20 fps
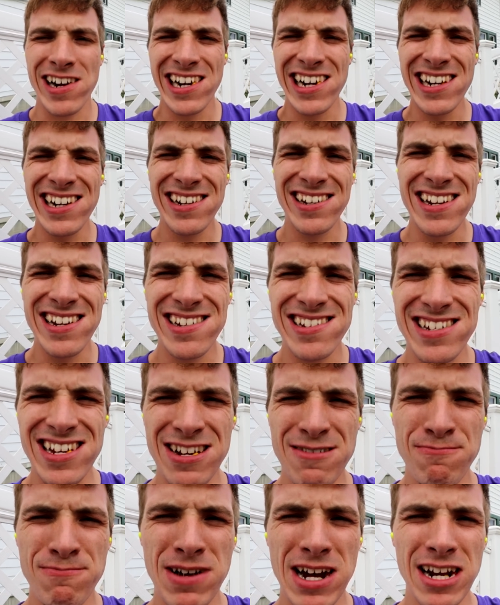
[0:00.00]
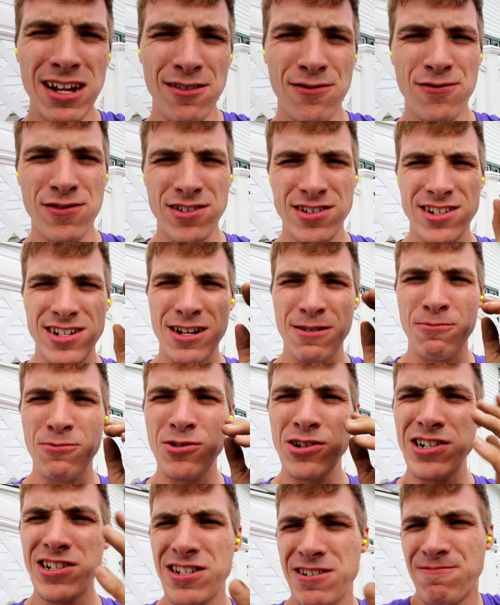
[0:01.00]
kind of taste like metal for some
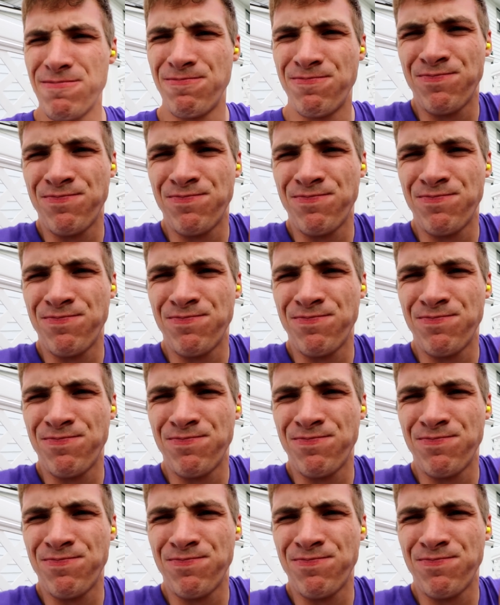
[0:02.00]
reason.